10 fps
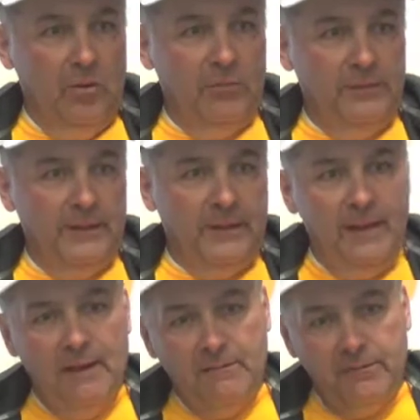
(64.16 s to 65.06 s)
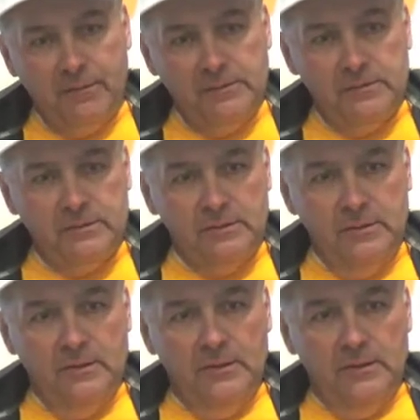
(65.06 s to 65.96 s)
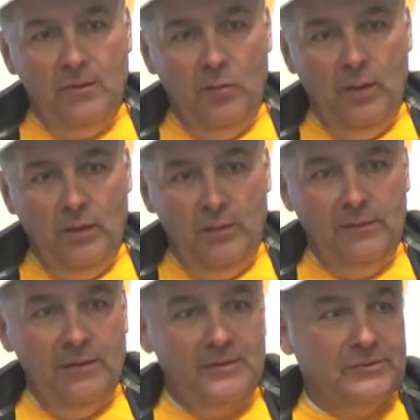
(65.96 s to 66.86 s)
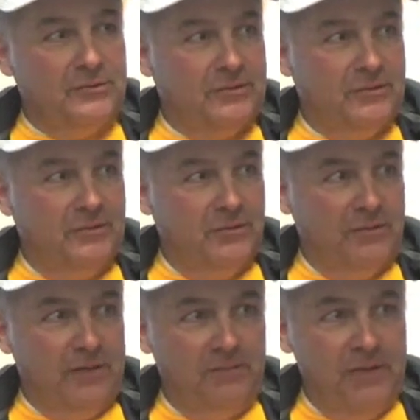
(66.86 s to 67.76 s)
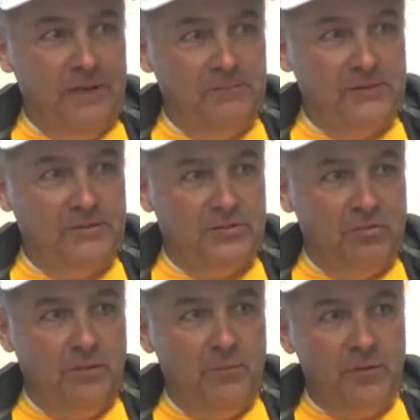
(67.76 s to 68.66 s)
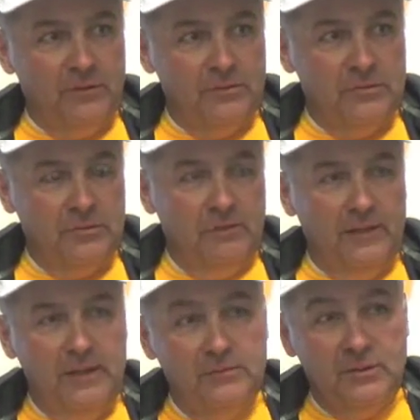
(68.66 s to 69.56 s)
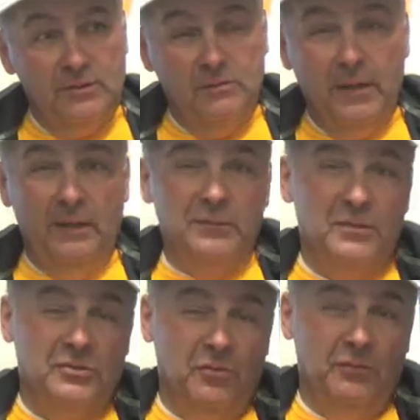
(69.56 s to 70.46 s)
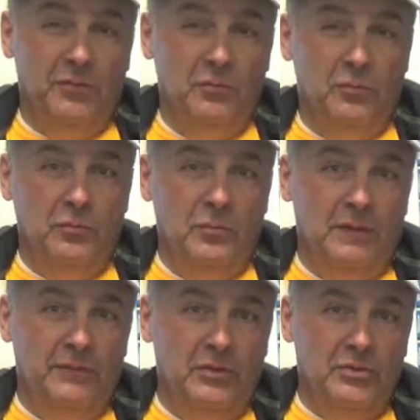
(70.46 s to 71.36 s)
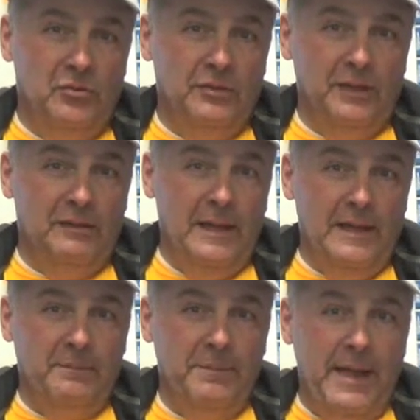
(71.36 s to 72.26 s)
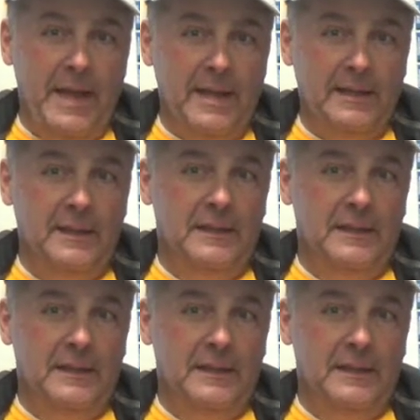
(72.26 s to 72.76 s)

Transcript: opened the conference where we lost those tough games against Stony Brook and those tough games against Binghamton. So if you turn the clock back